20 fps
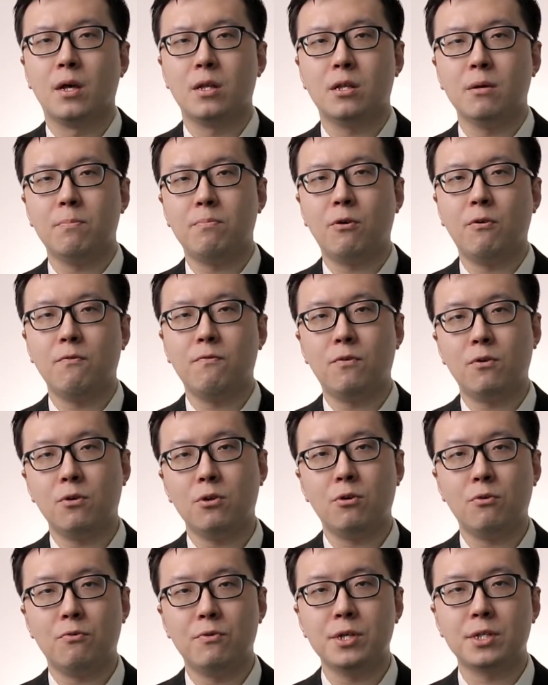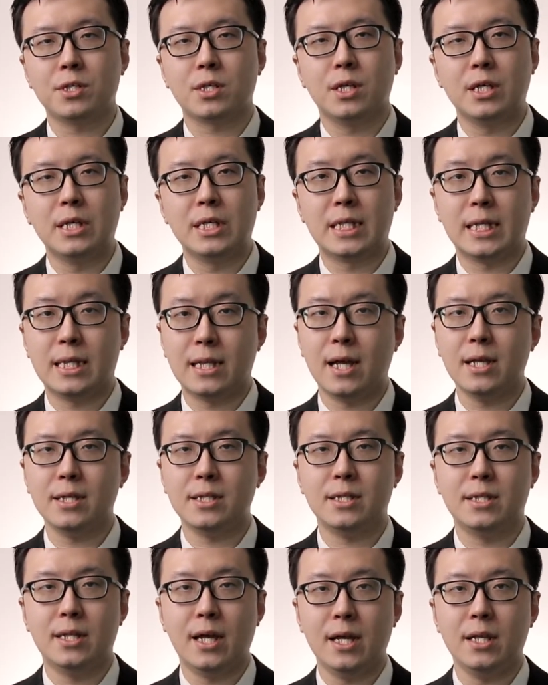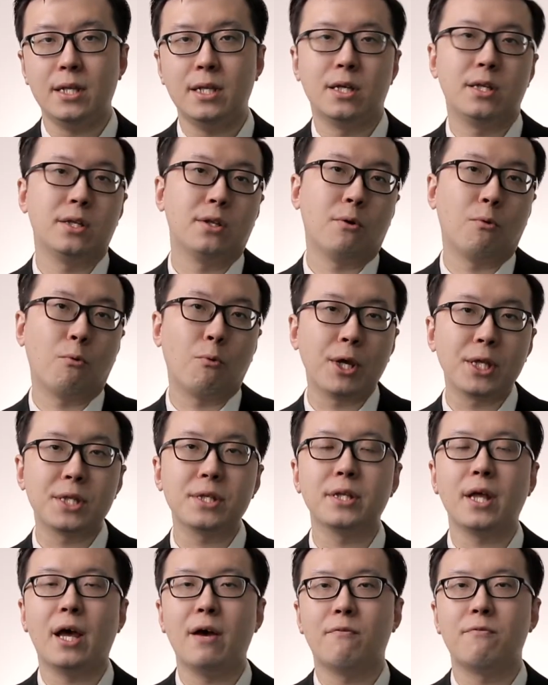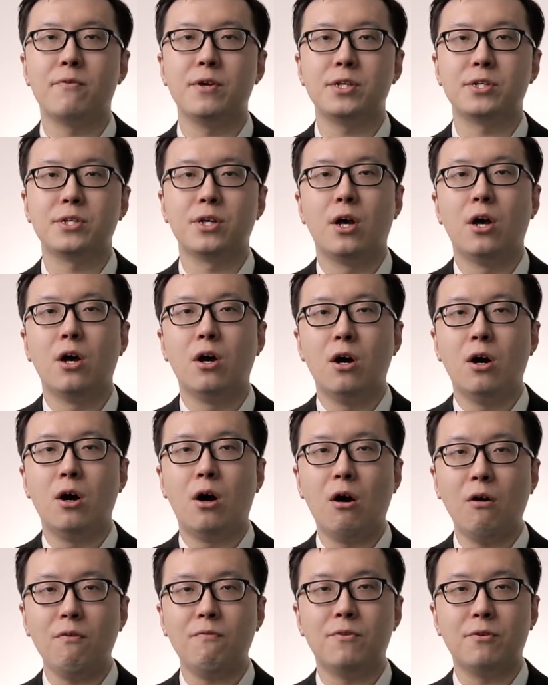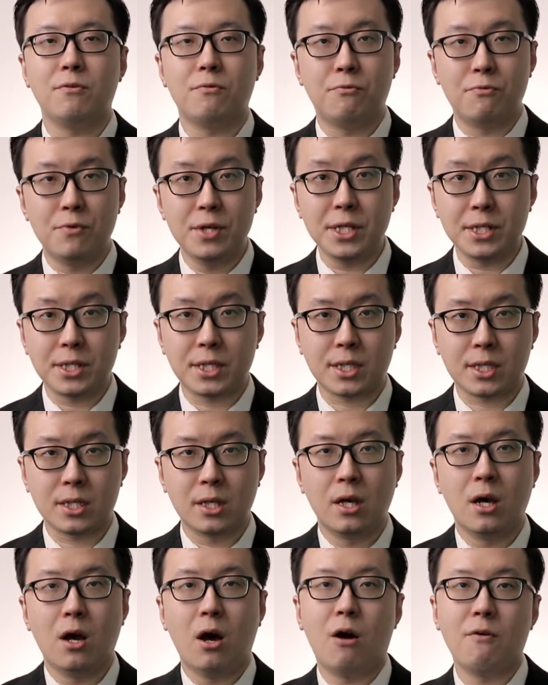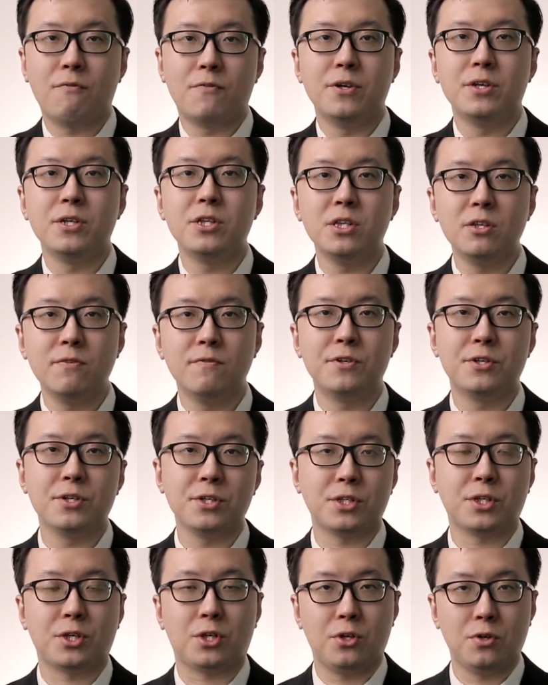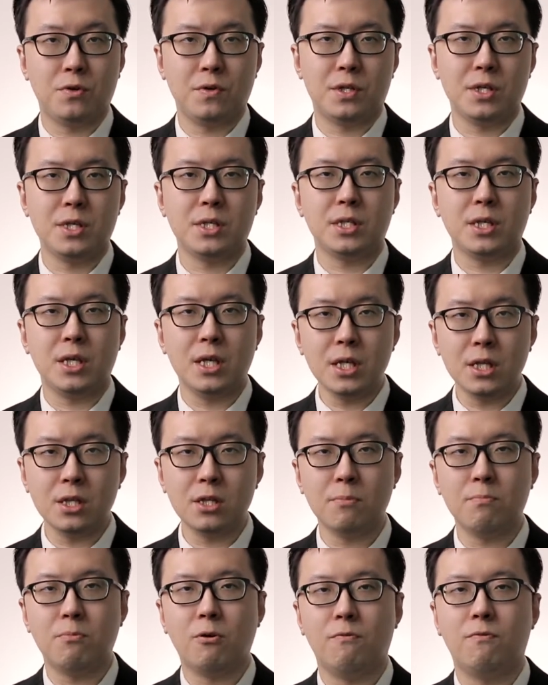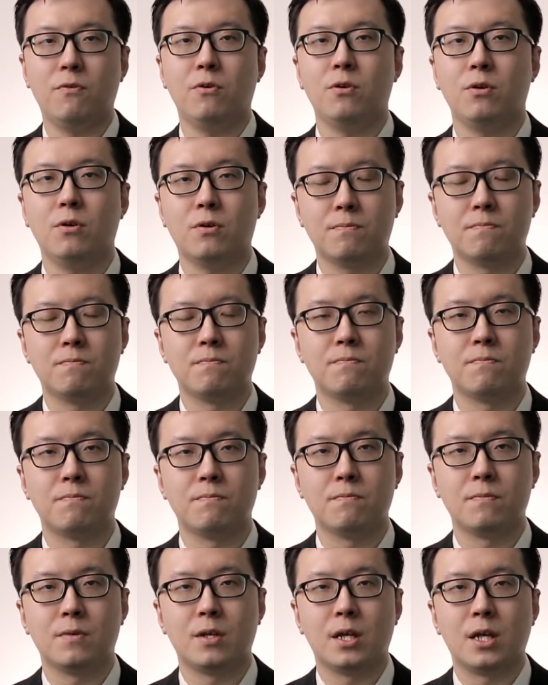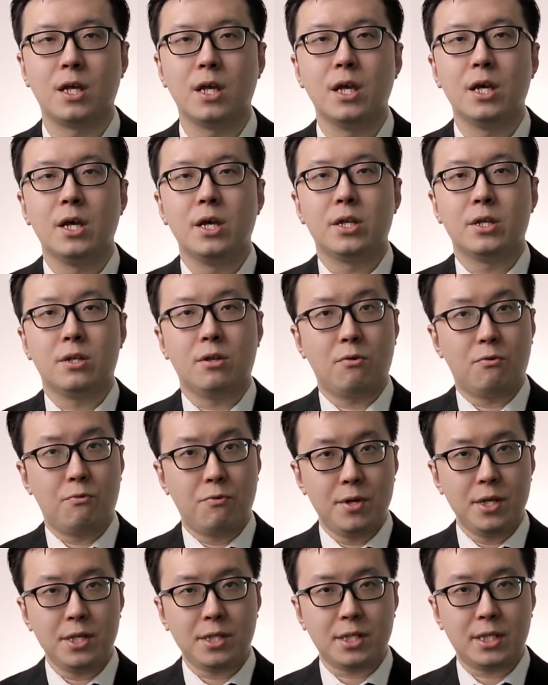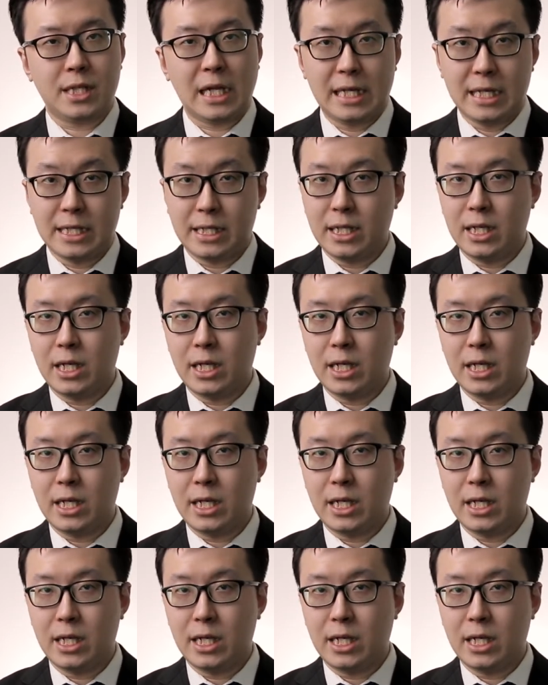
the portfolio risk is less than the weighted average of the risks of the individual securities in the portfolio. The risk that is